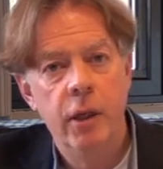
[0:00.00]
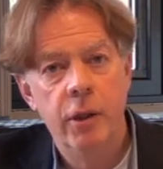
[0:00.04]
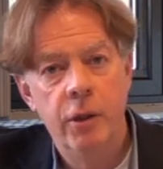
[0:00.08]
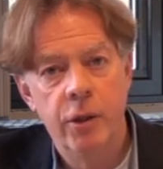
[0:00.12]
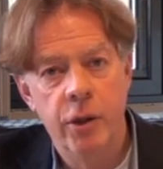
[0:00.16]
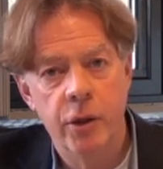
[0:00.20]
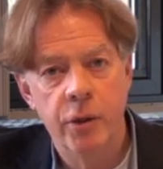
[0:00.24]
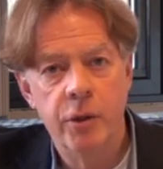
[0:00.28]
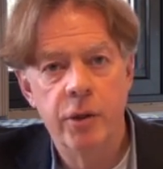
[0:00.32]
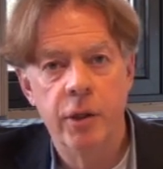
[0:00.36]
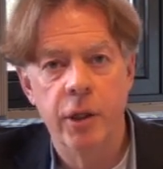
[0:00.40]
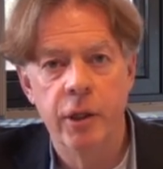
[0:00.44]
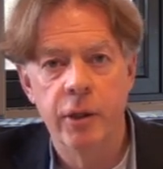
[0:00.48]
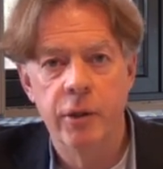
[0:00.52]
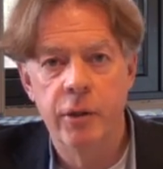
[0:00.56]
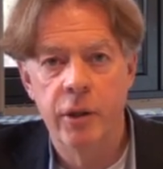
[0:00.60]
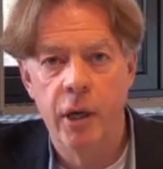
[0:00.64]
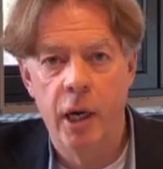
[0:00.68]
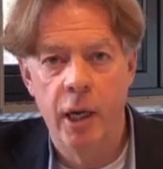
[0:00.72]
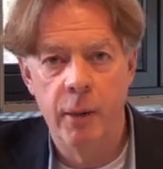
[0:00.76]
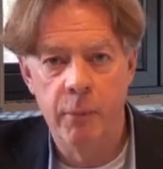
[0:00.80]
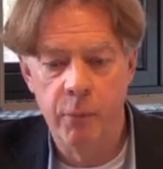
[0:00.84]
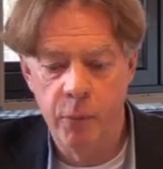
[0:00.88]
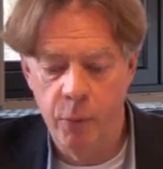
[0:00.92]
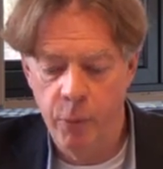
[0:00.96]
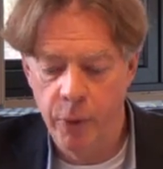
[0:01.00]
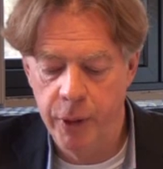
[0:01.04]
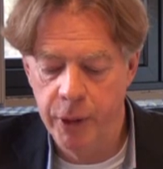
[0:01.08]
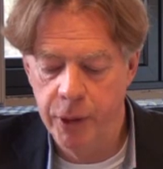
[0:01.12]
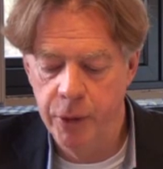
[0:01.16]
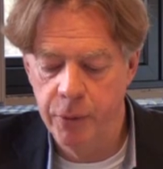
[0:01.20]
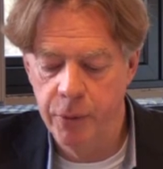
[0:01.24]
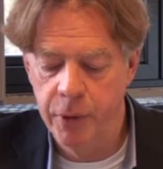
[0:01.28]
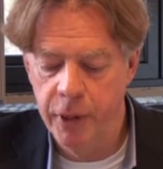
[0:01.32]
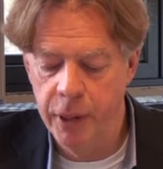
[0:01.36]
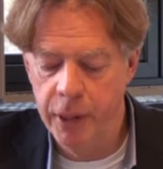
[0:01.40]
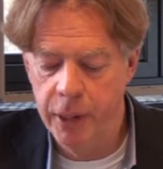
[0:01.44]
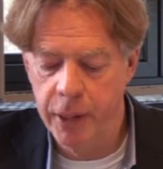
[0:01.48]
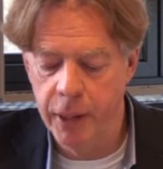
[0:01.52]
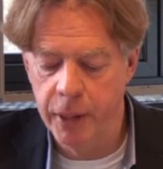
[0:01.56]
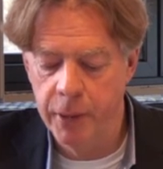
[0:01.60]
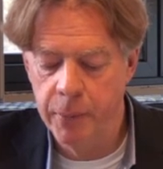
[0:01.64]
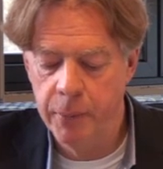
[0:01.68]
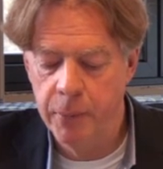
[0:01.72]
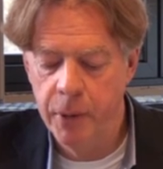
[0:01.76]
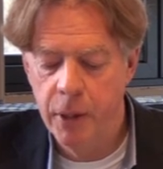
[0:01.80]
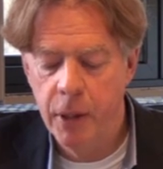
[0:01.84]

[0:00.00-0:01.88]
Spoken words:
just in time when you need it.